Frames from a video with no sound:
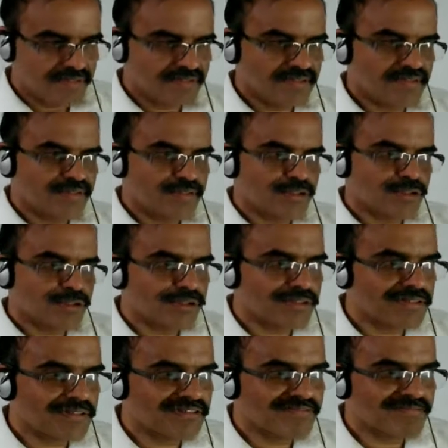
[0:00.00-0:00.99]

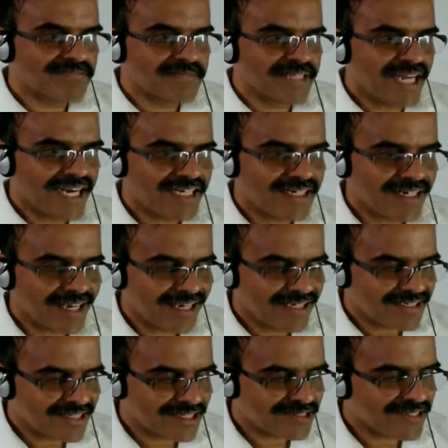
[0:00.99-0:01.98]
so that, I
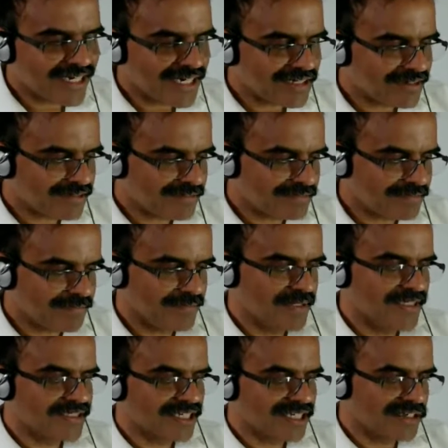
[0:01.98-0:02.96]
think that
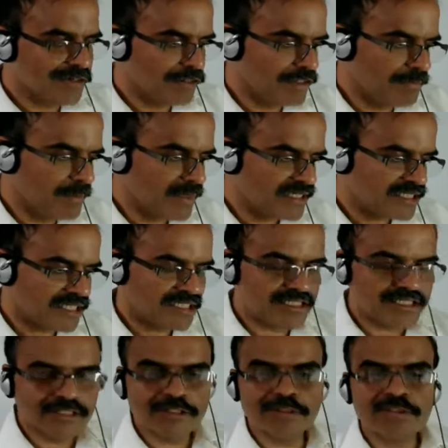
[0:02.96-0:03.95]
is a good
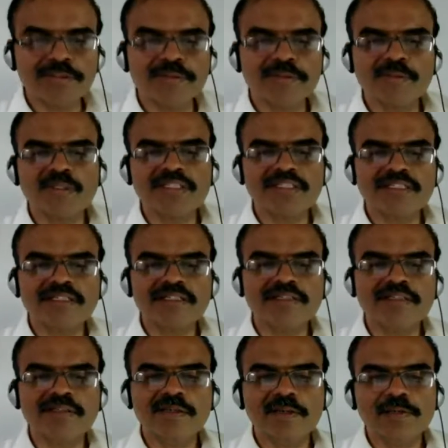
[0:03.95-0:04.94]
message to
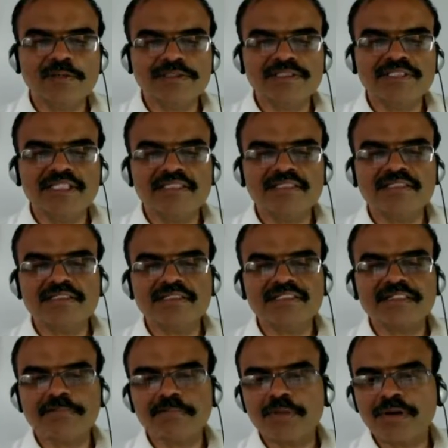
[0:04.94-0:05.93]
close this
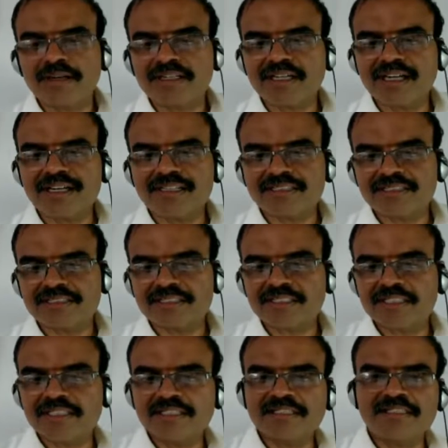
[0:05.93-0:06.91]
broadcast.
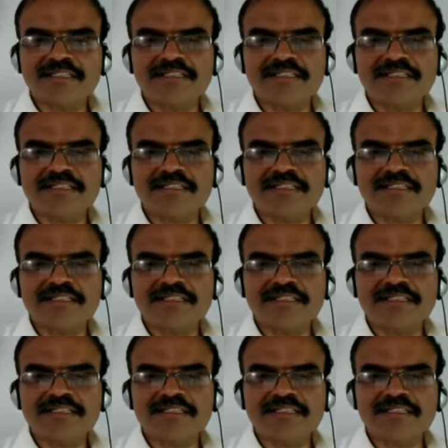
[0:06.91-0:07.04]
And